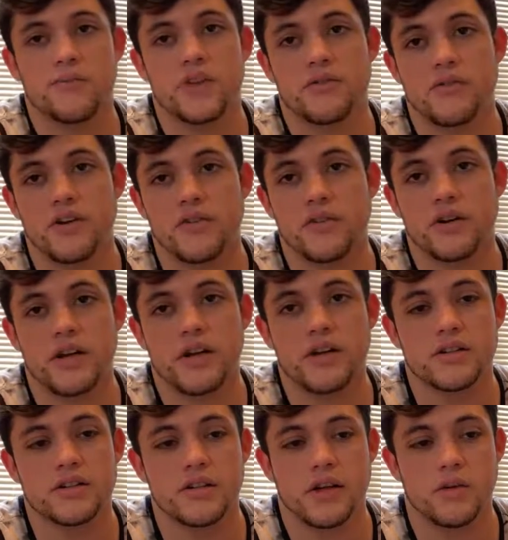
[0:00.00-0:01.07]
And that
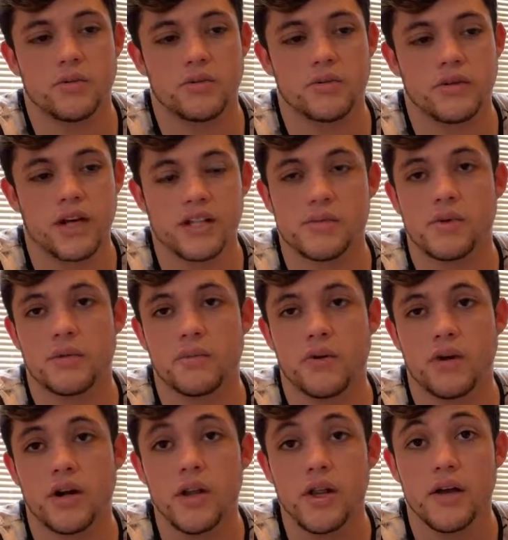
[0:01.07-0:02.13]
$500, I will not spend
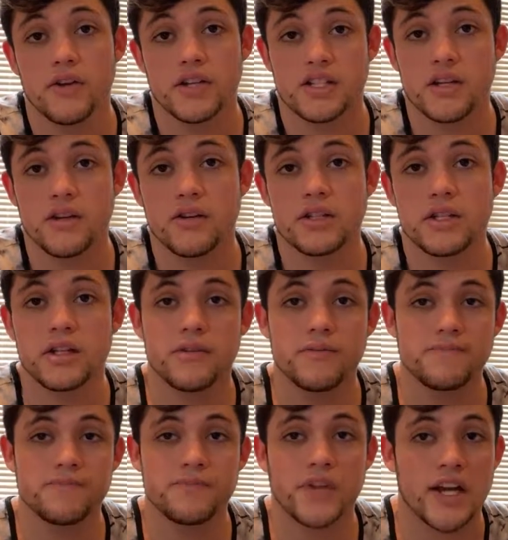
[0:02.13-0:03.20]
more. If I see a good
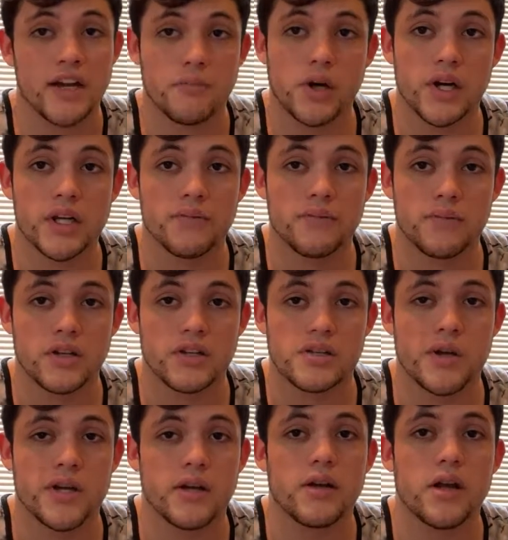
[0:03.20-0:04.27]
deal, I have money, can
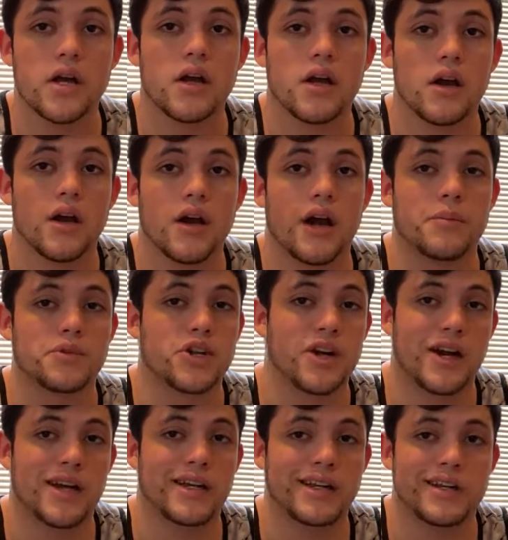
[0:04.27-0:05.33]
spend it. I'm
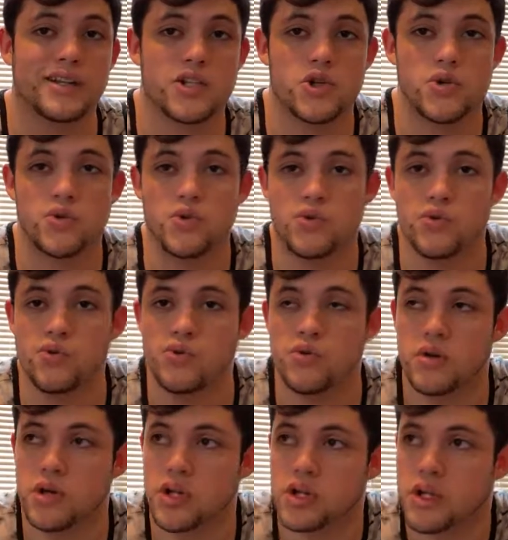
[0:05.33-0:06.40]
trying
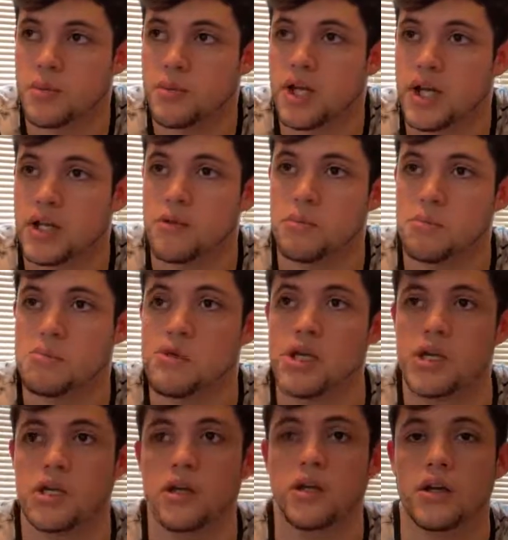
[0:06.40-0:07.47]
to eliminate
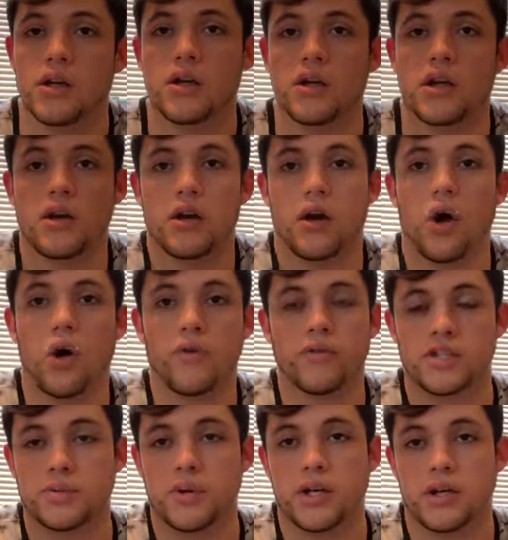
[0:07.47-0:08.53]
me
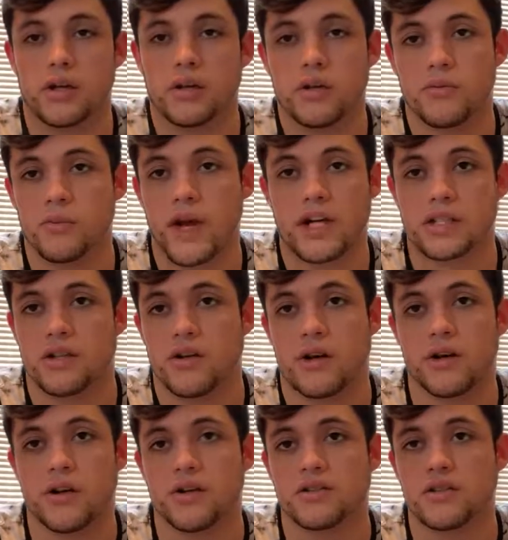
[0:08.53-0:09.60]
overspending and maxing
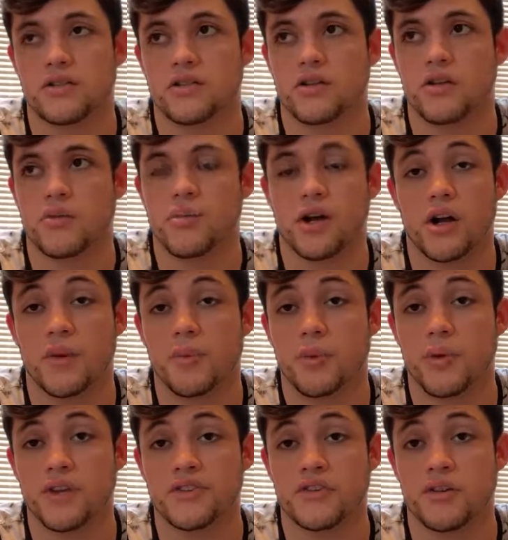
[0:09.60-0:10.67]
credit cards because it took me a couple
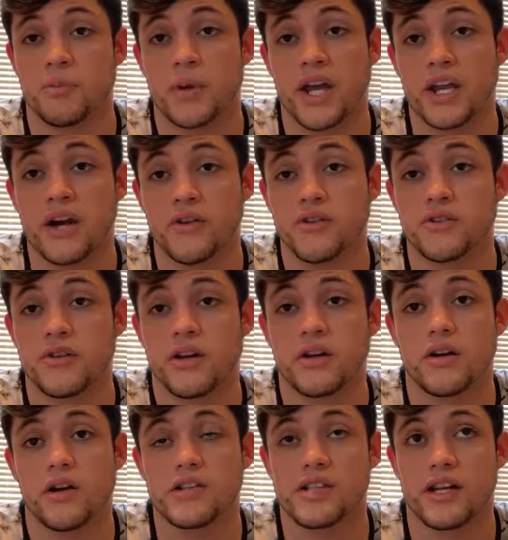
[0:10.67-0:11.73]
months to pay down those
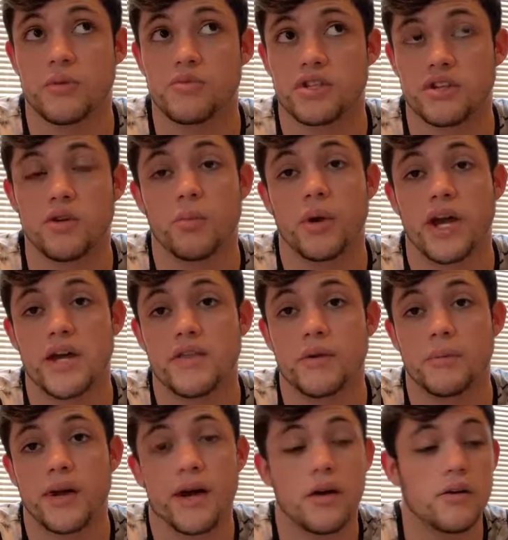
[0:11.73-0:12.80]
credit cards and I'm still paying
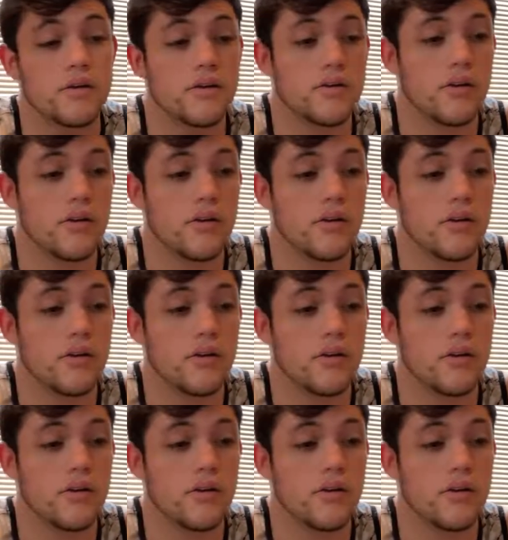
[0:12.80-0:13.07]
them down.